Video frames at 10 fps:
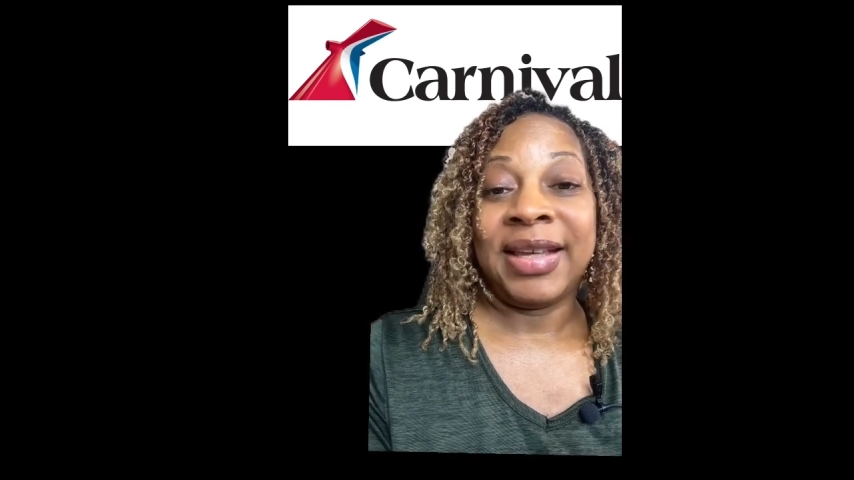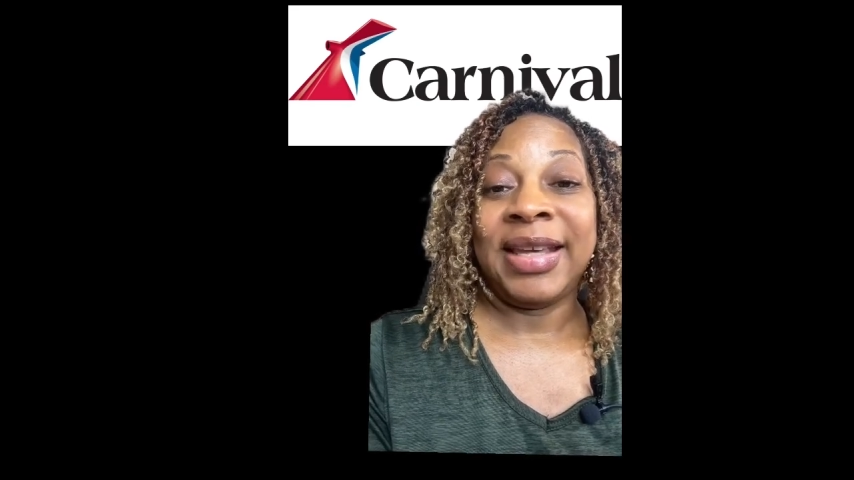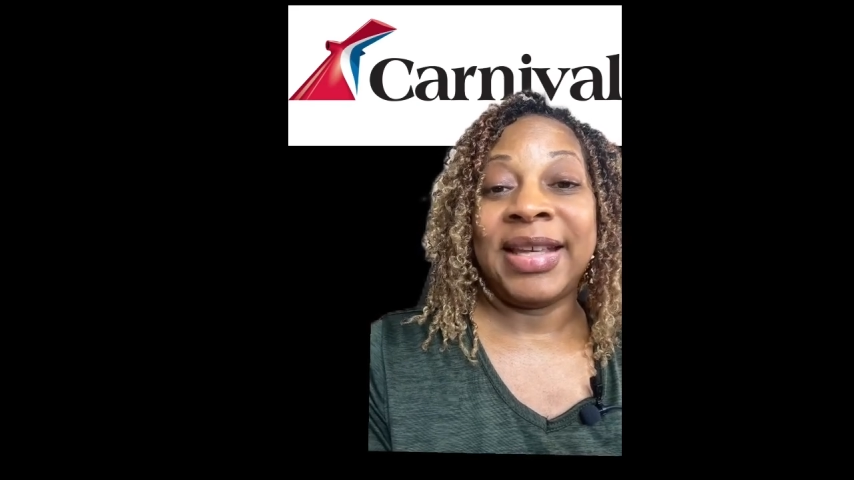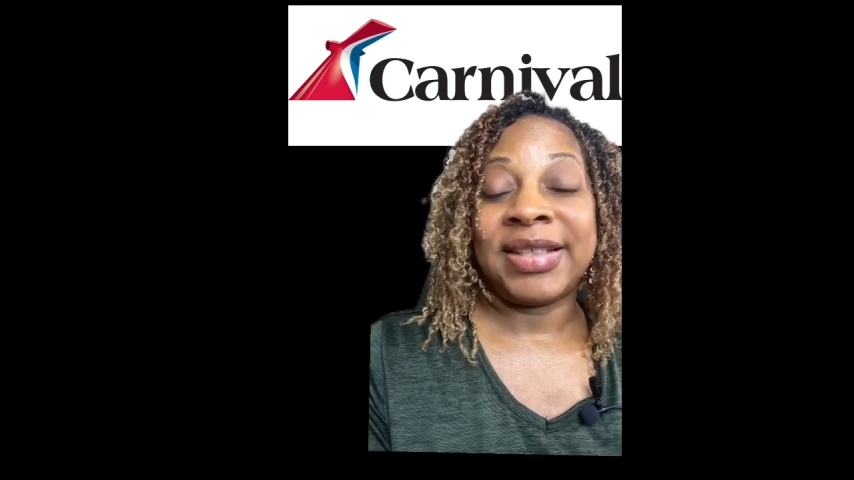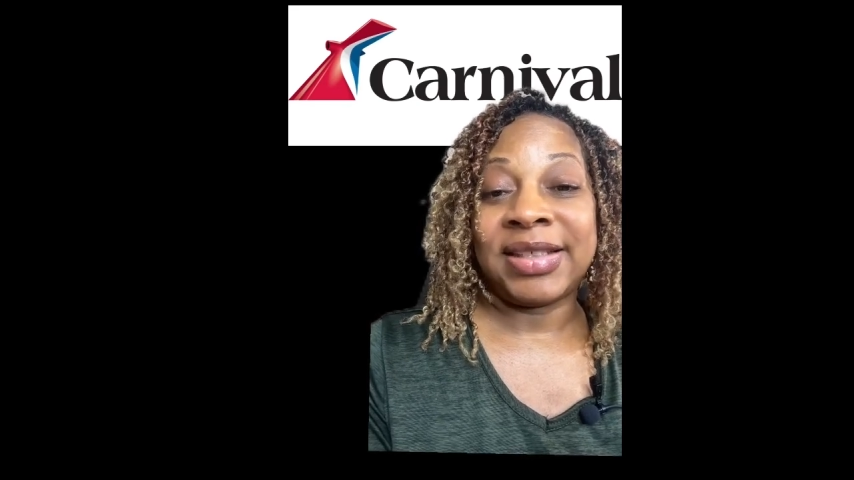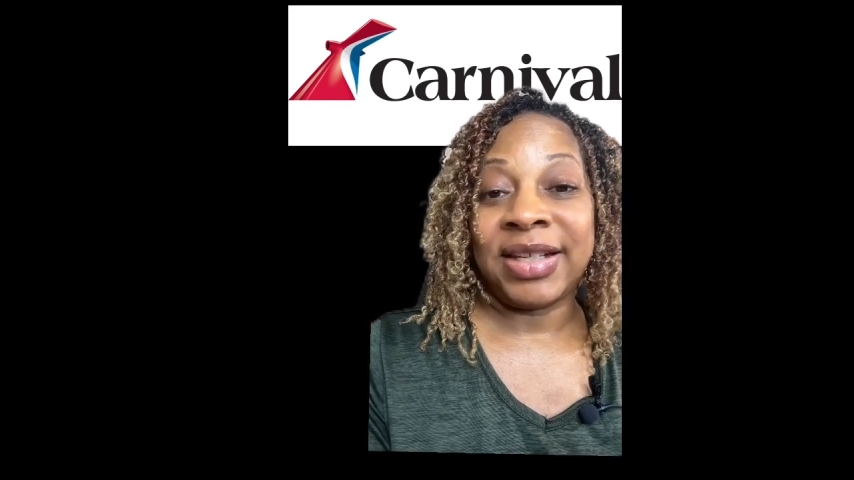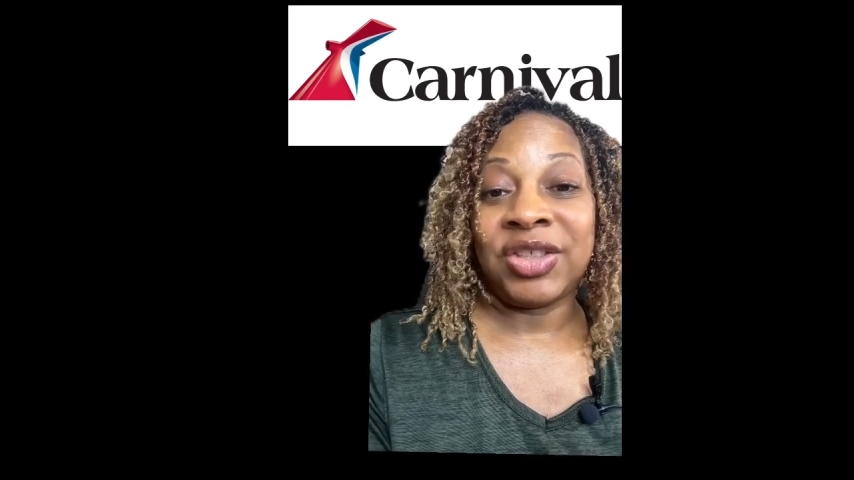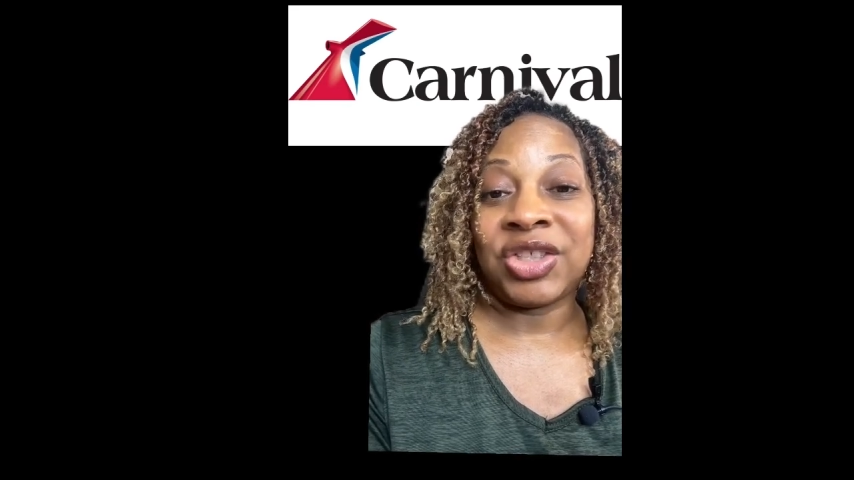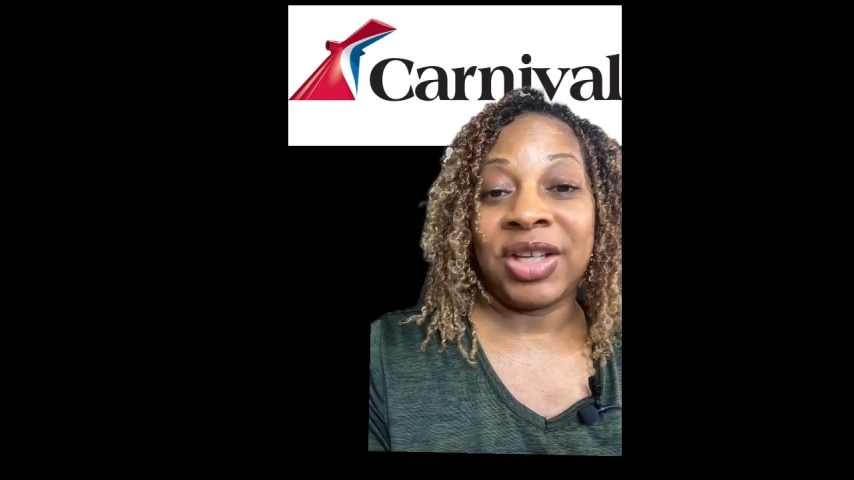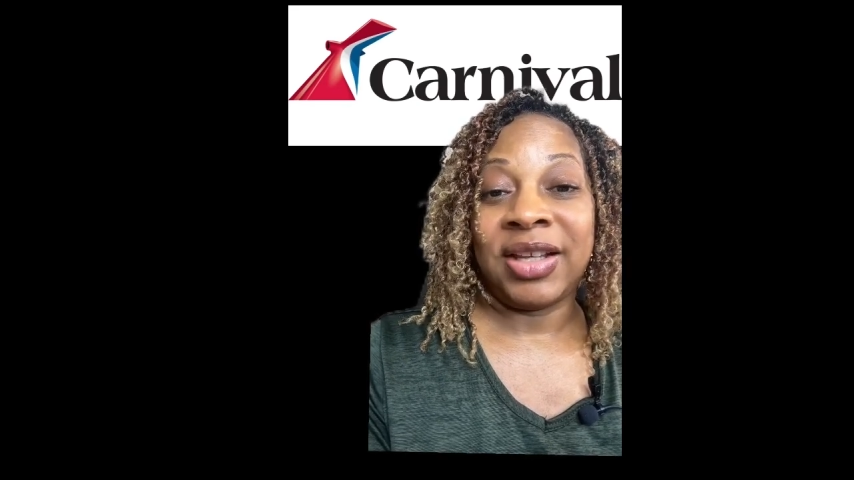
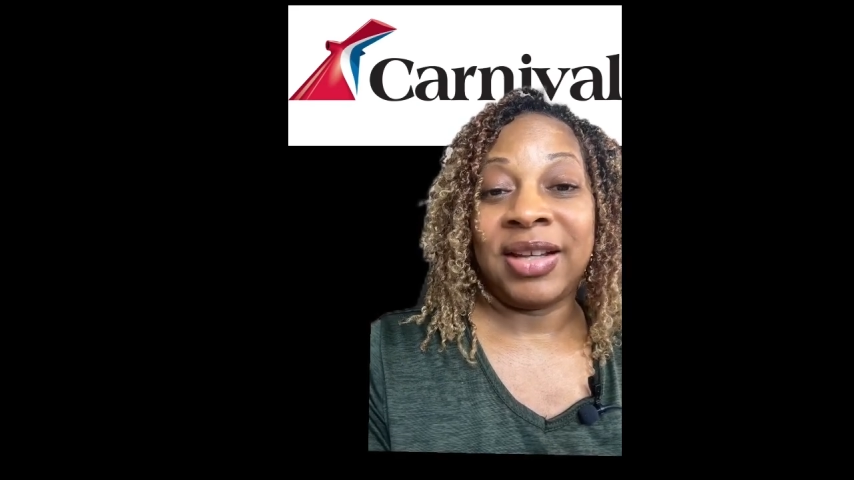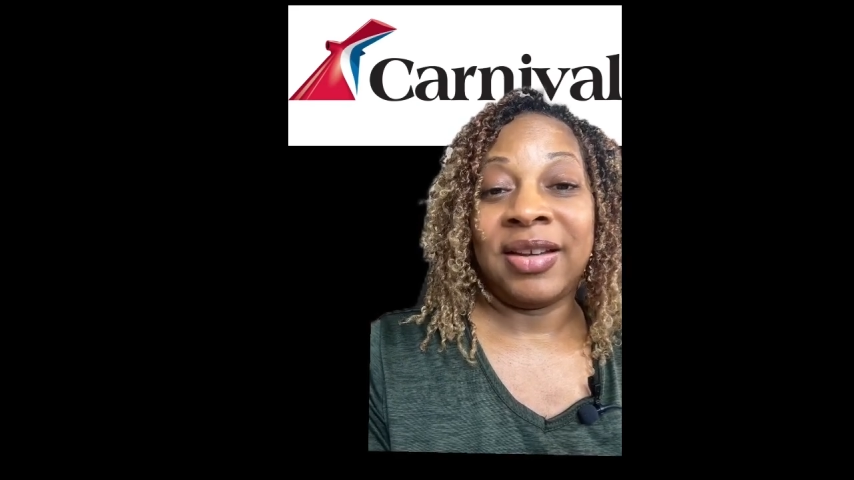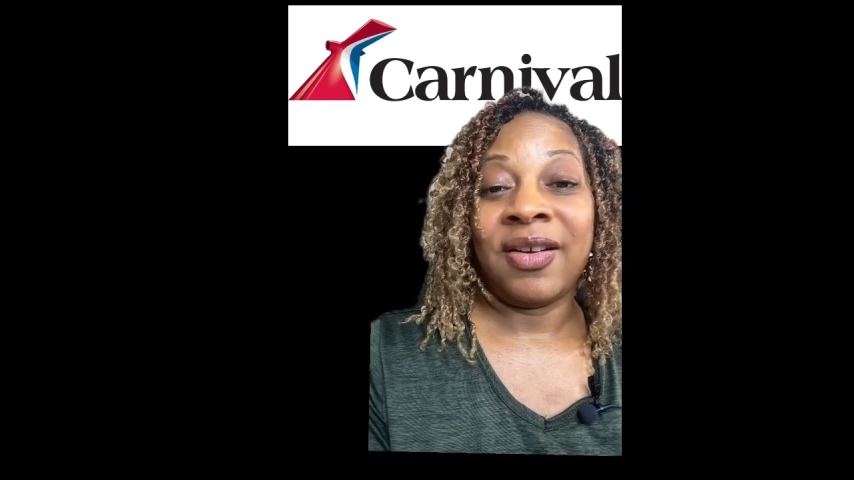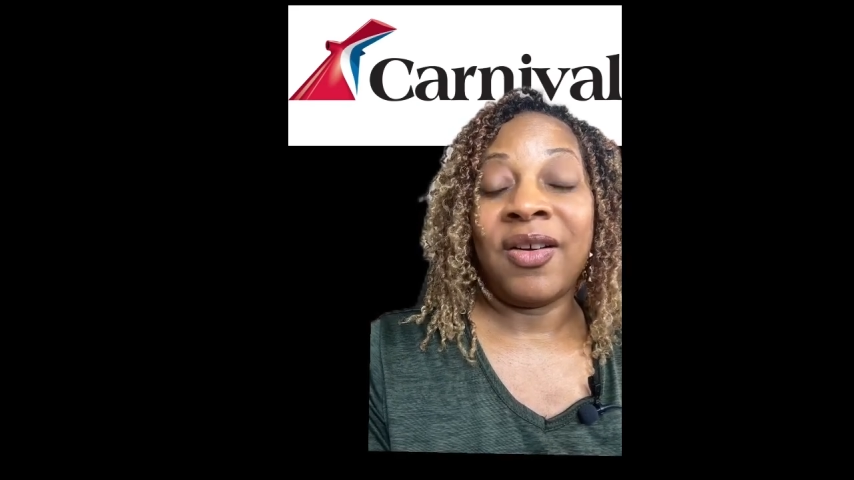extension